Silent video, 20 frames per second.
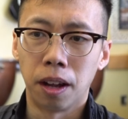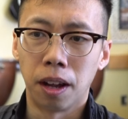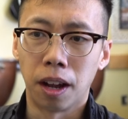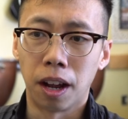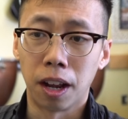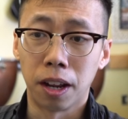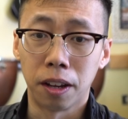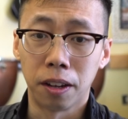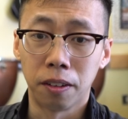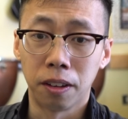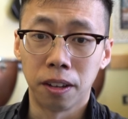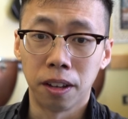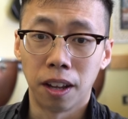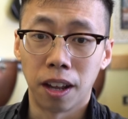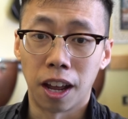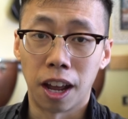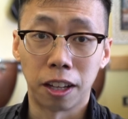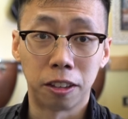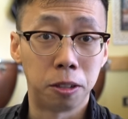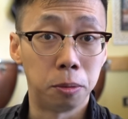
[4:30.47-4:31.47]
I
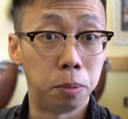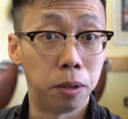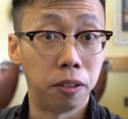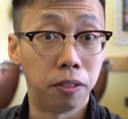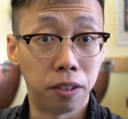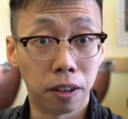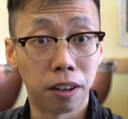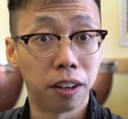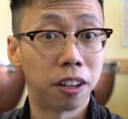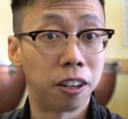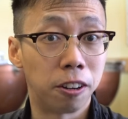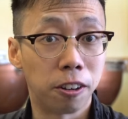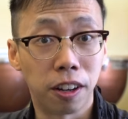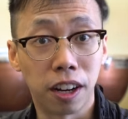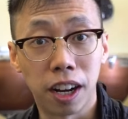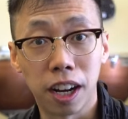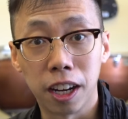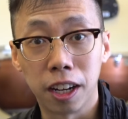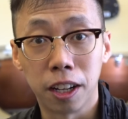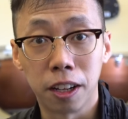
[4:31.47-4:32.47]
had to be very
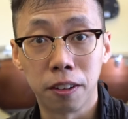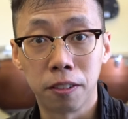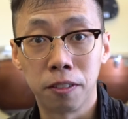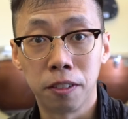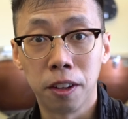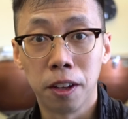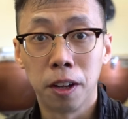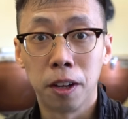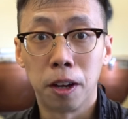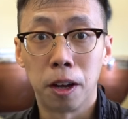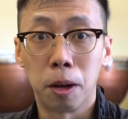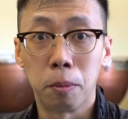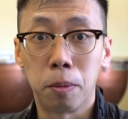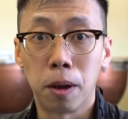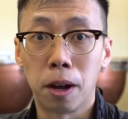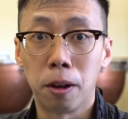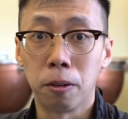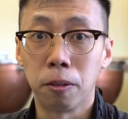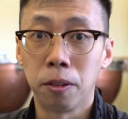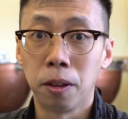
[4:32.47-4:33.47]
creative
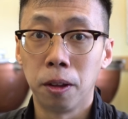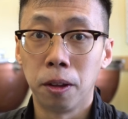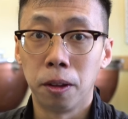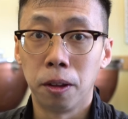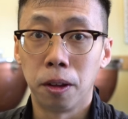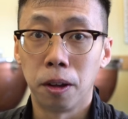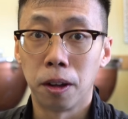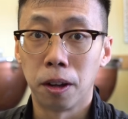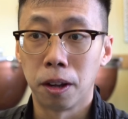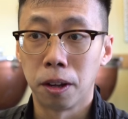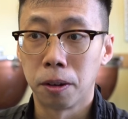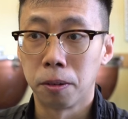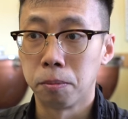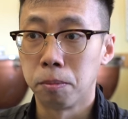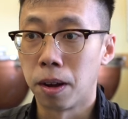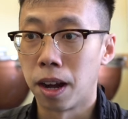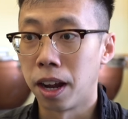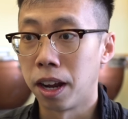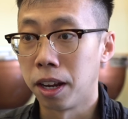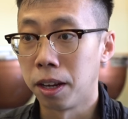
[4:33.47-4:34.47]
about
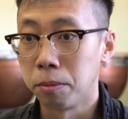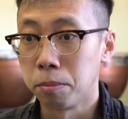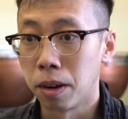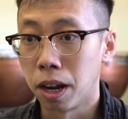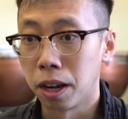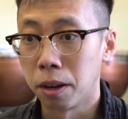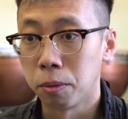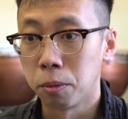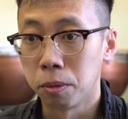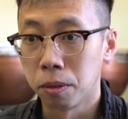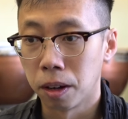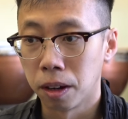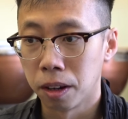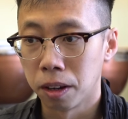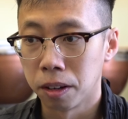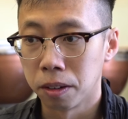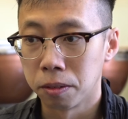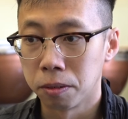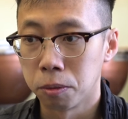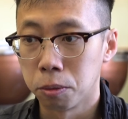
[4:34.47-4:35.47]
my
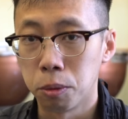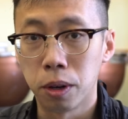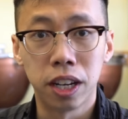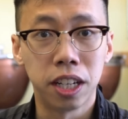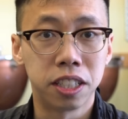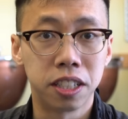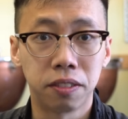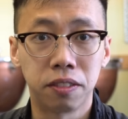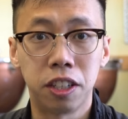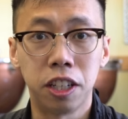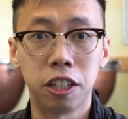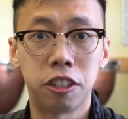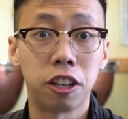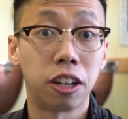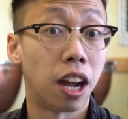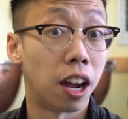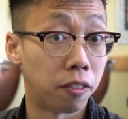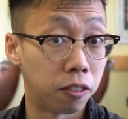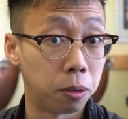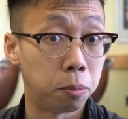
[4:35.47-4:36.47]
ways of
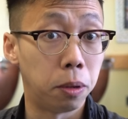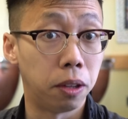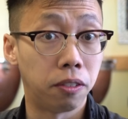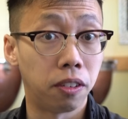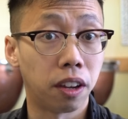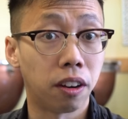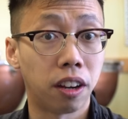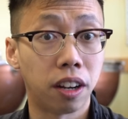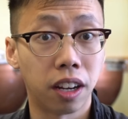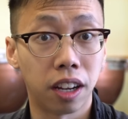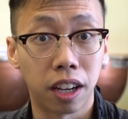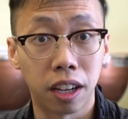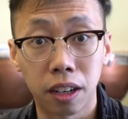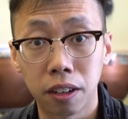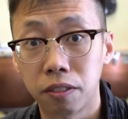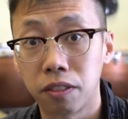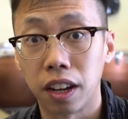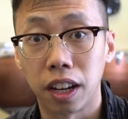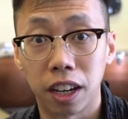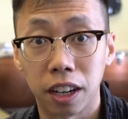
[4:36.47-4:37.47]
teaching. I have to be very
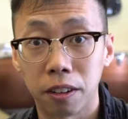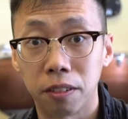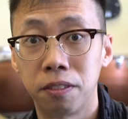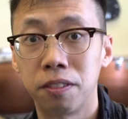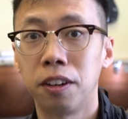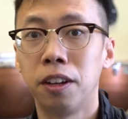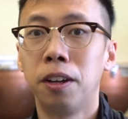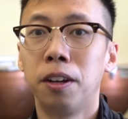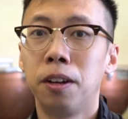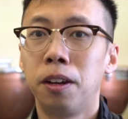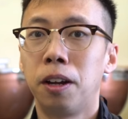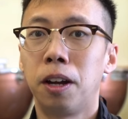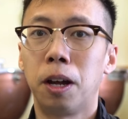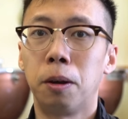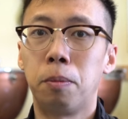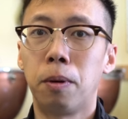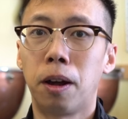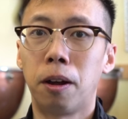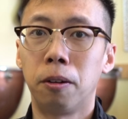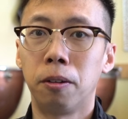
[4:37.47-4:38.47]
innovative
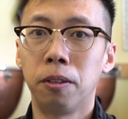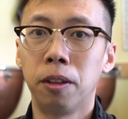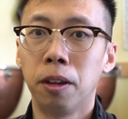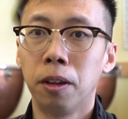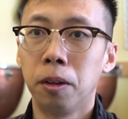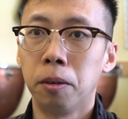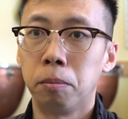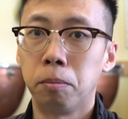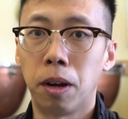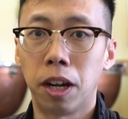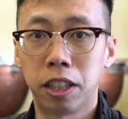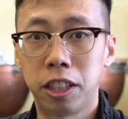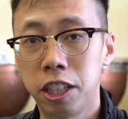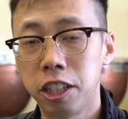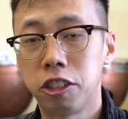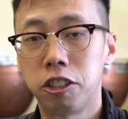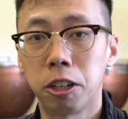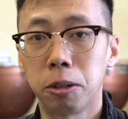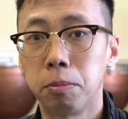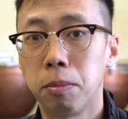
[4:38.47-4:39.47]
about my
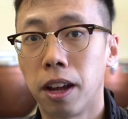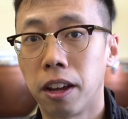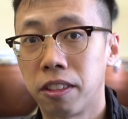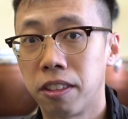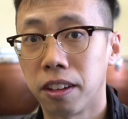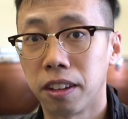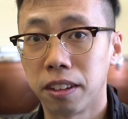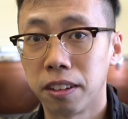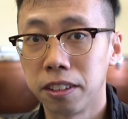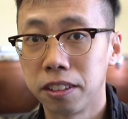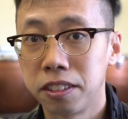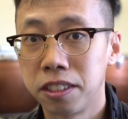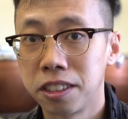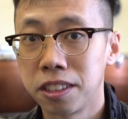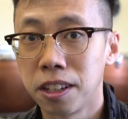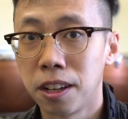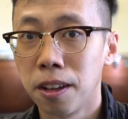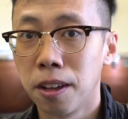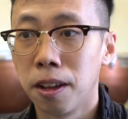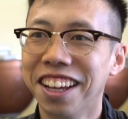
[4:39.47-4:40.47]
teaching
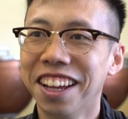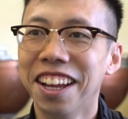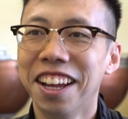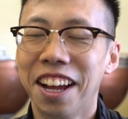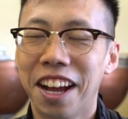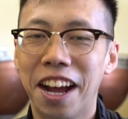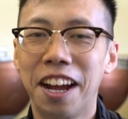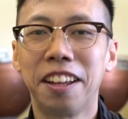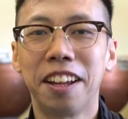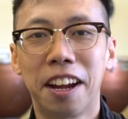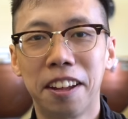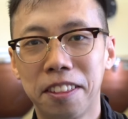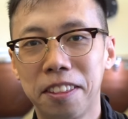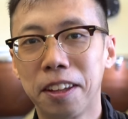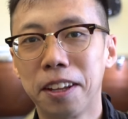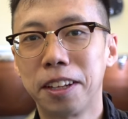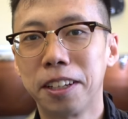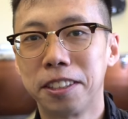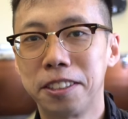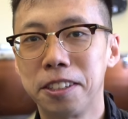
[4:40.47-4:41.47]
methods. I
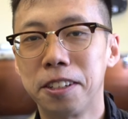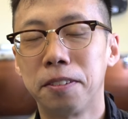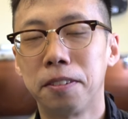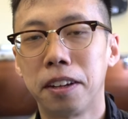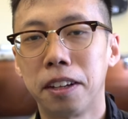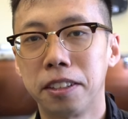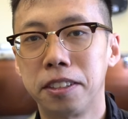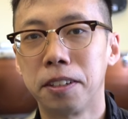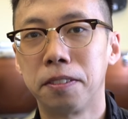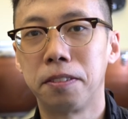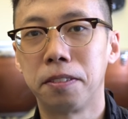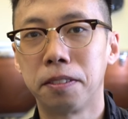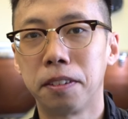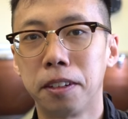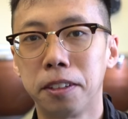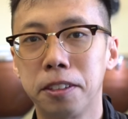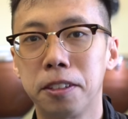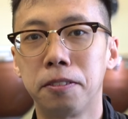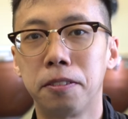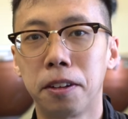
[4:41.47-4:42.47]
think it's
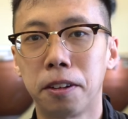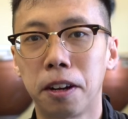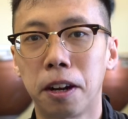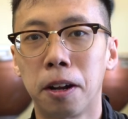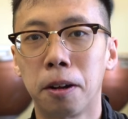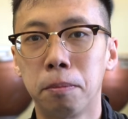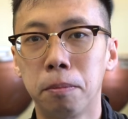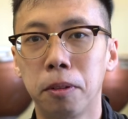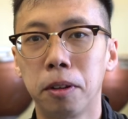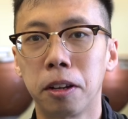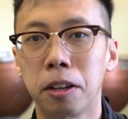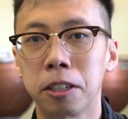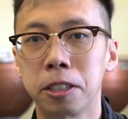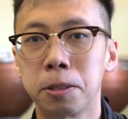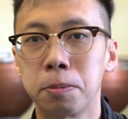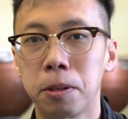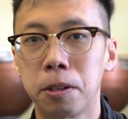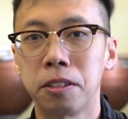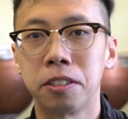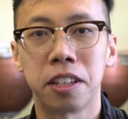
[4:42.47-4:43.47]
a very humbling
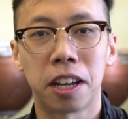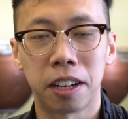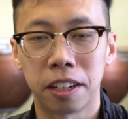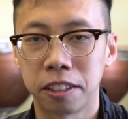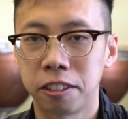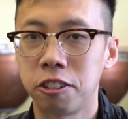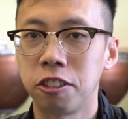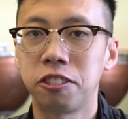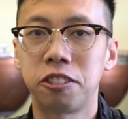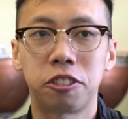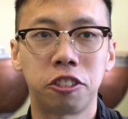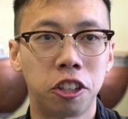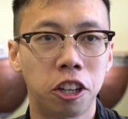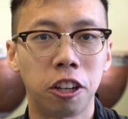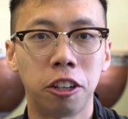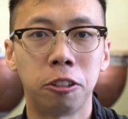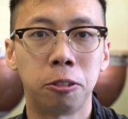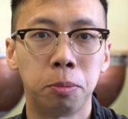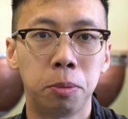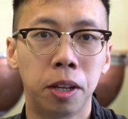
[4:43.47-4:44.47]
experience, and it just
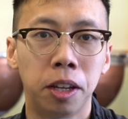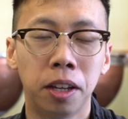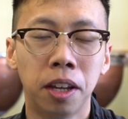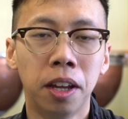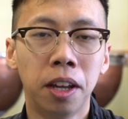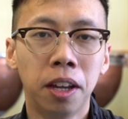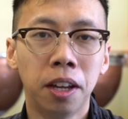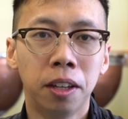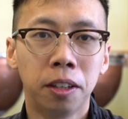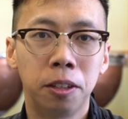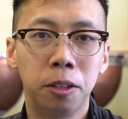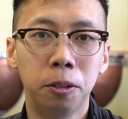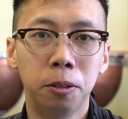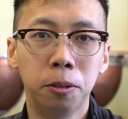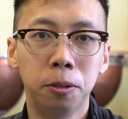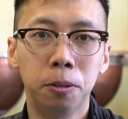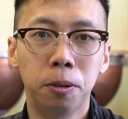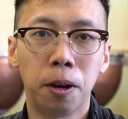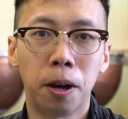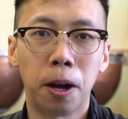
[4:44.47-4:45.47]
changed me
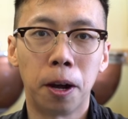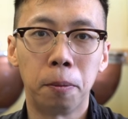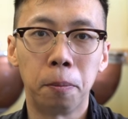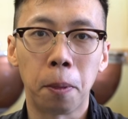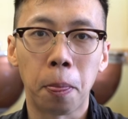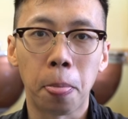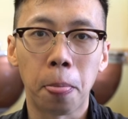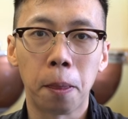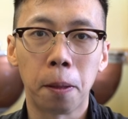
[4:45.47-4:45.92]
to